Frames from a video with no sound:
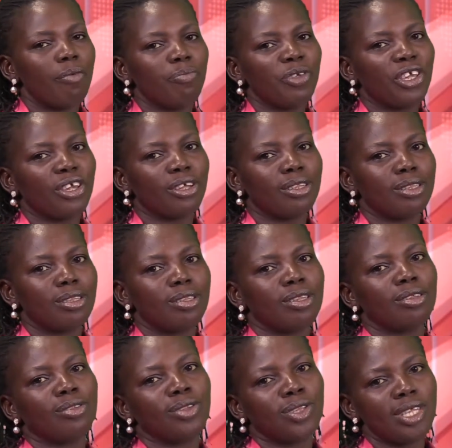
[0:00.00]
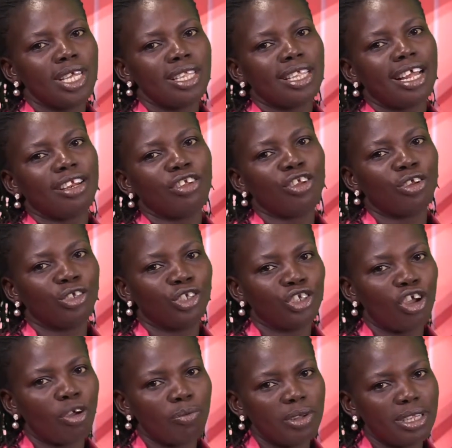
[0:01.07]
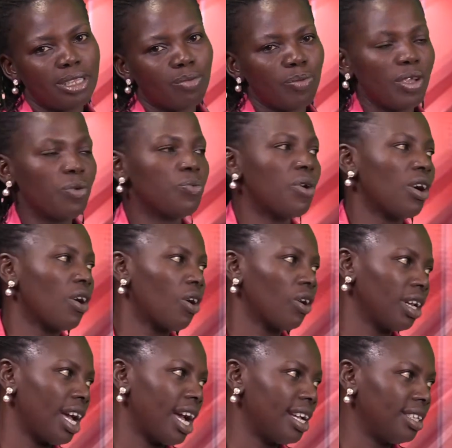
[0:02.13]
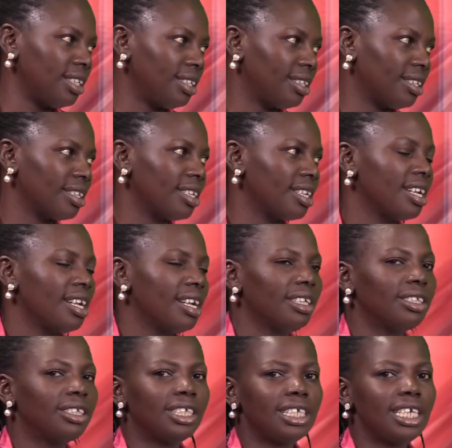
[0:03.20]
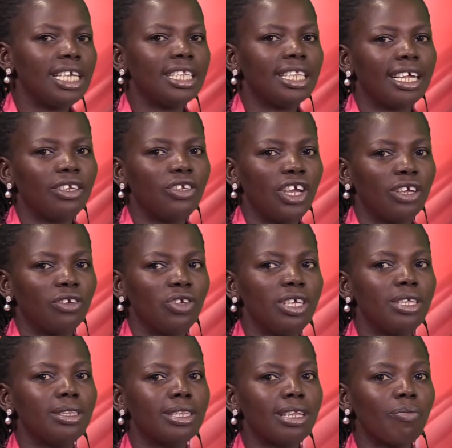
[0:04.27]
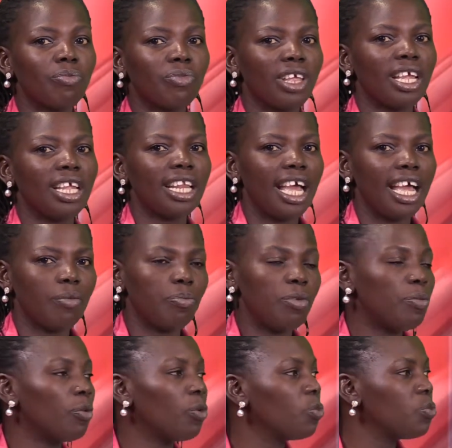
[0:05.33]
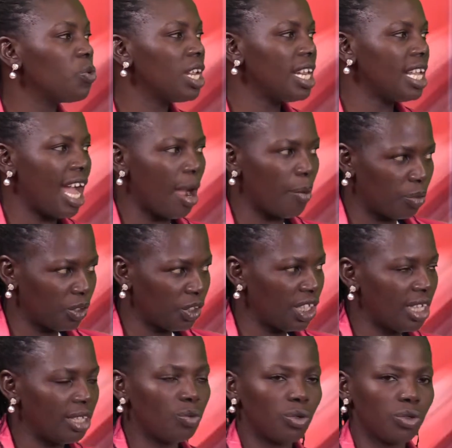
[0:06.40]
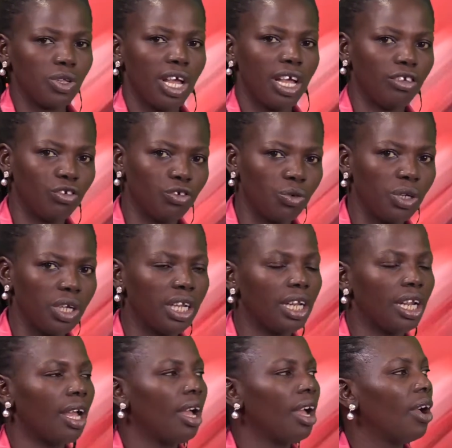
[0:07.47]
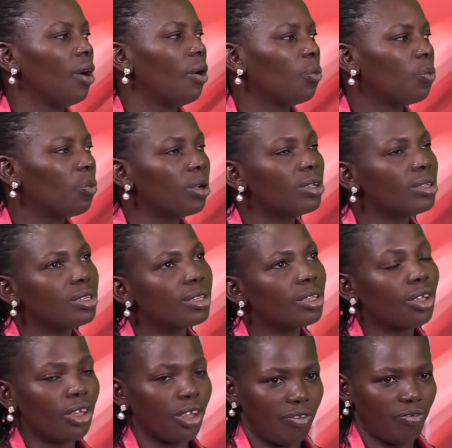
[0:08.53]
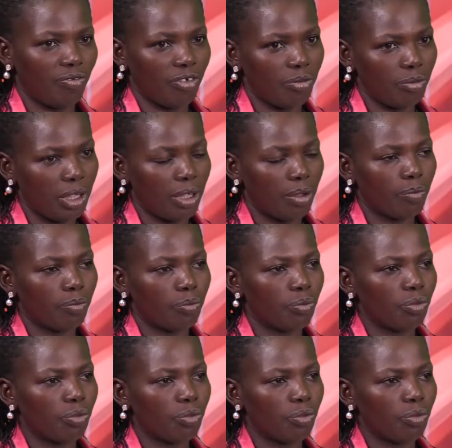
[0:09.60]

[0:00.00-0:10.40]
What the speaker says: Because to see that your job is being recognized, to see that you are doing something and people really appreciate what you are doing was good for me.